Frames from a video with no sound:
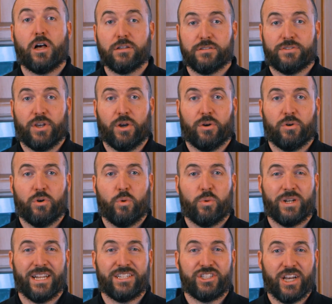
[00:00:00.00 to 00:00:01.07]
Also,
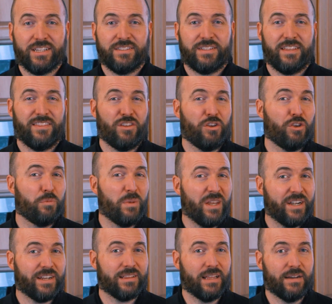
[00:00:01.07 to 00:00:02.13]
when adjusting the
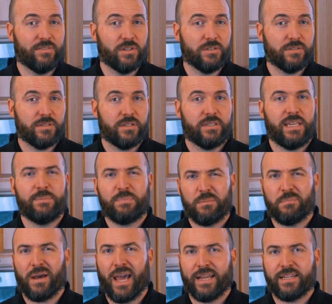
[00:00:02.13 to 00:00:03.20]
humidity levels, keep
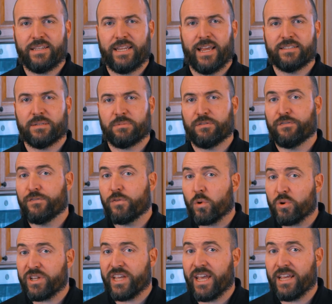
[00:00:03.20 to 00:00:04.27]
in mind it takes up to
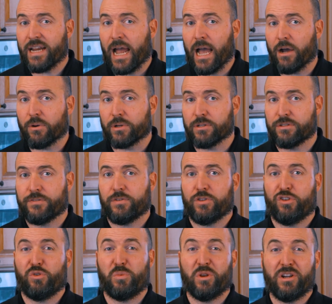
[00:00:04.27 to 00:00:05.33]
48 hours for
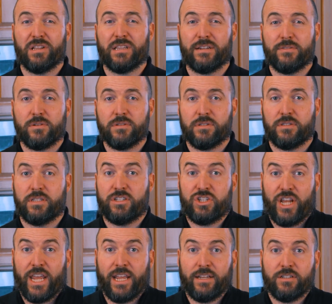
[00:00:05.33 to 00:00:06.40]
the humidity levels to
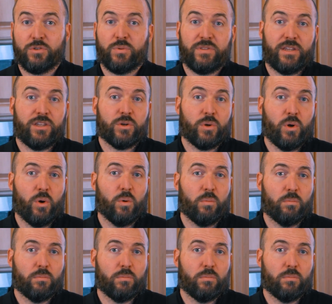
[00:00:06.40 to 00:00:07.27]
change within your home.